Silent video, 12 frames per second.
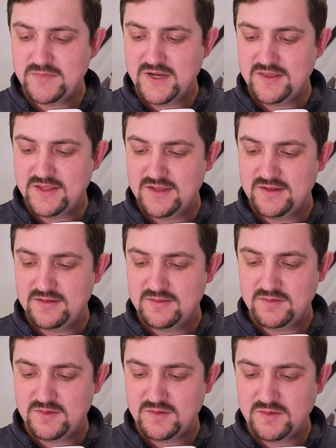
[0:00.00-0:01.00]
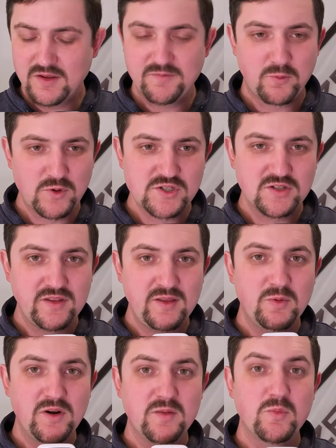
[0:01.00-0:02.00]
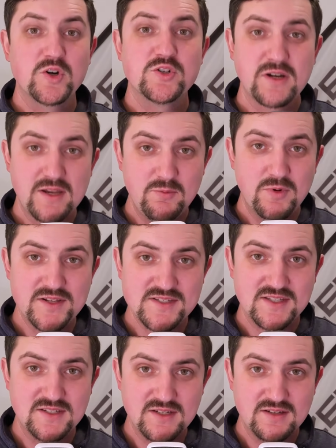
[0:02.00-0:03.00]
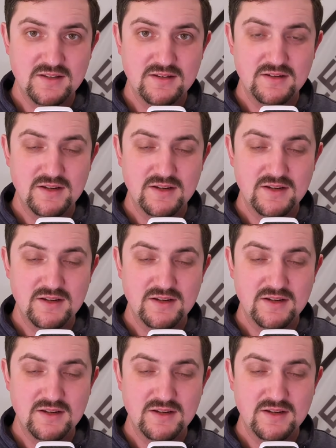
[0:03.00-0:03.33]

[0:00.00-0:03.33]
And then, unfortunately, one of the more tricky ones that did